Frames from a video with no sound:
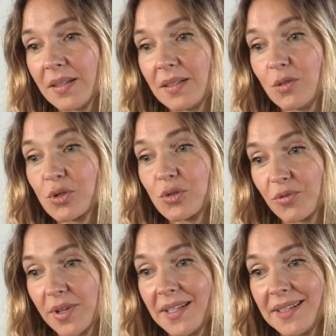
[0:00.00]
you
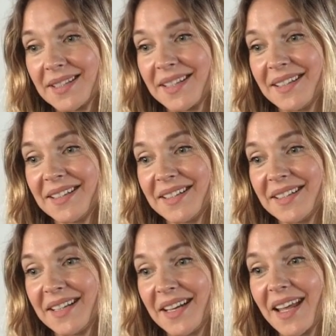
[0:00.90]
should read it
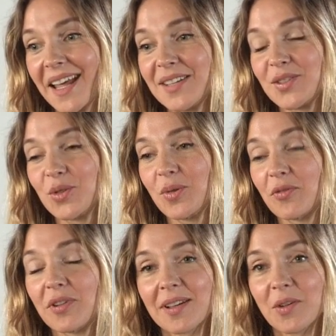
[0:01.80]
in case you are
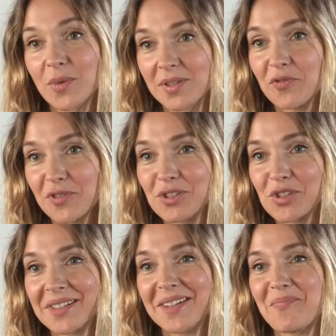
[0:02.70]
working with
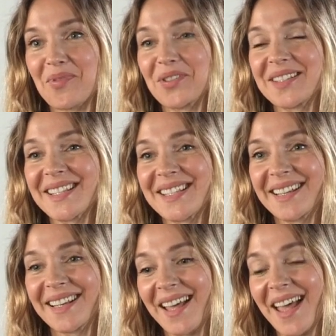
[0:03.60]
fish
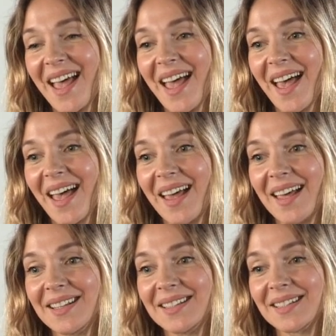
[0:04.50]
processing,
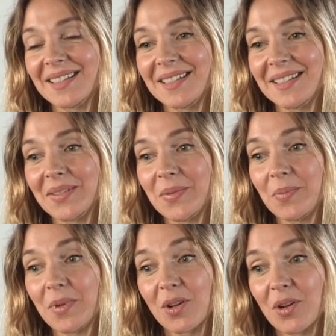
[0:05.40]
and
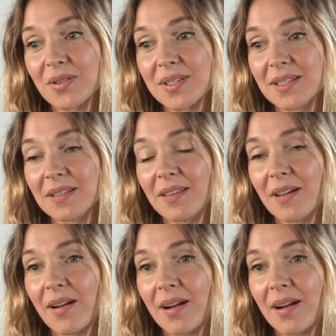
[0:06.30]
because there